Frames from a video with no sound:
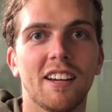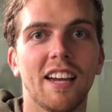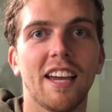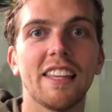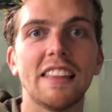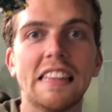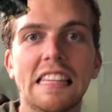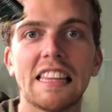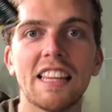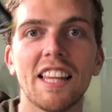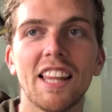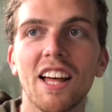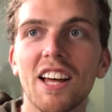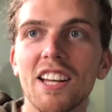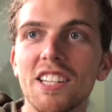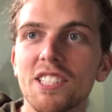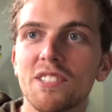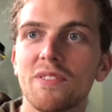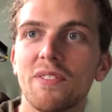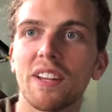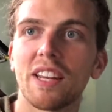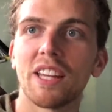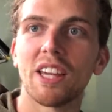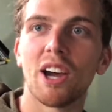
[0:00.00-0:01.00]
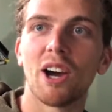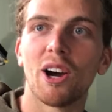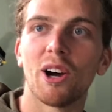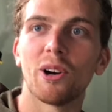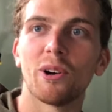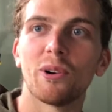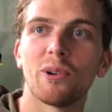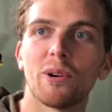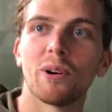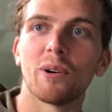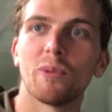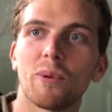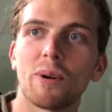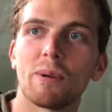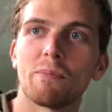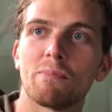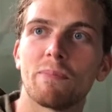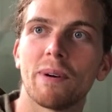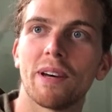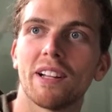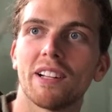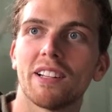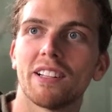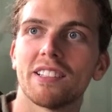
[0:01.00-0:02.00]
In the last video, we
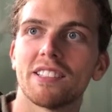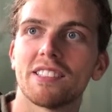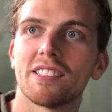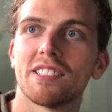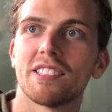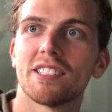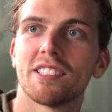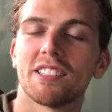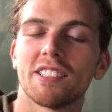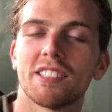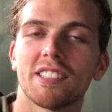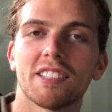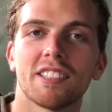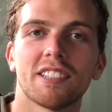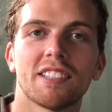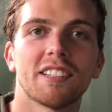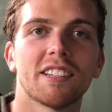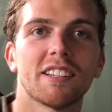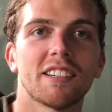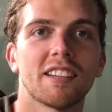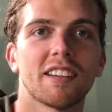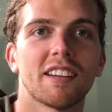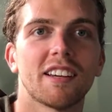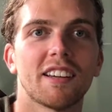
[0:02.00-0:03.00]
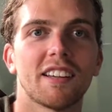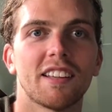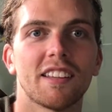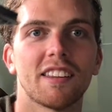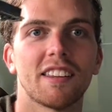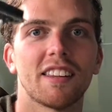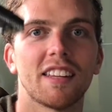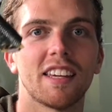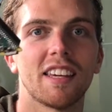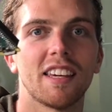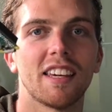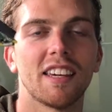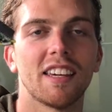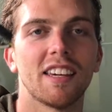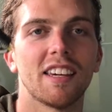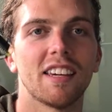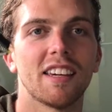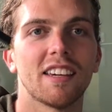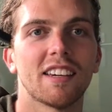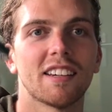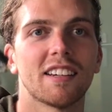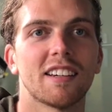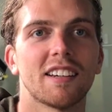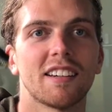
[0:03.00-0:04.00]
built
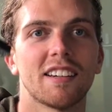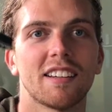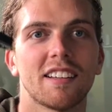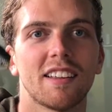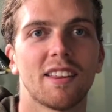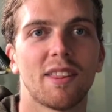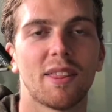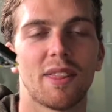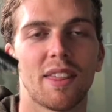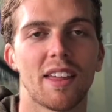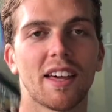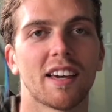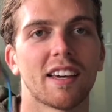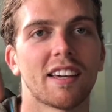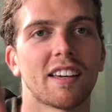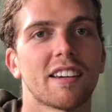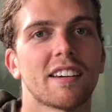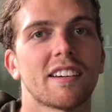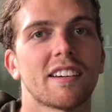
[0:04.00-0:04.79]
the thing.